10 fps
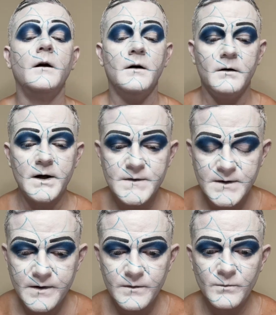All right, so
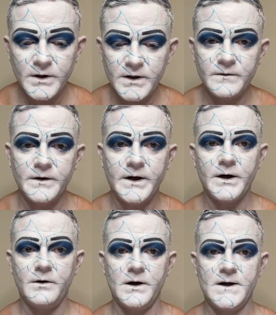now that we're going to do the cut
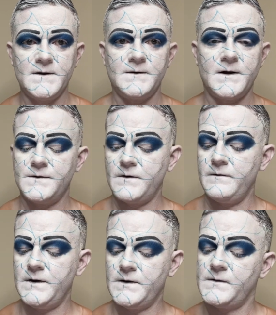crease, I saw
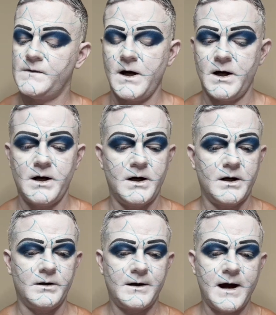this
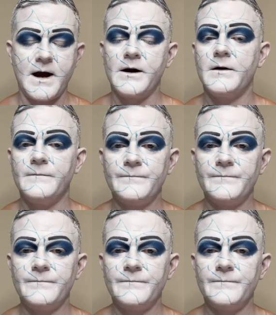hack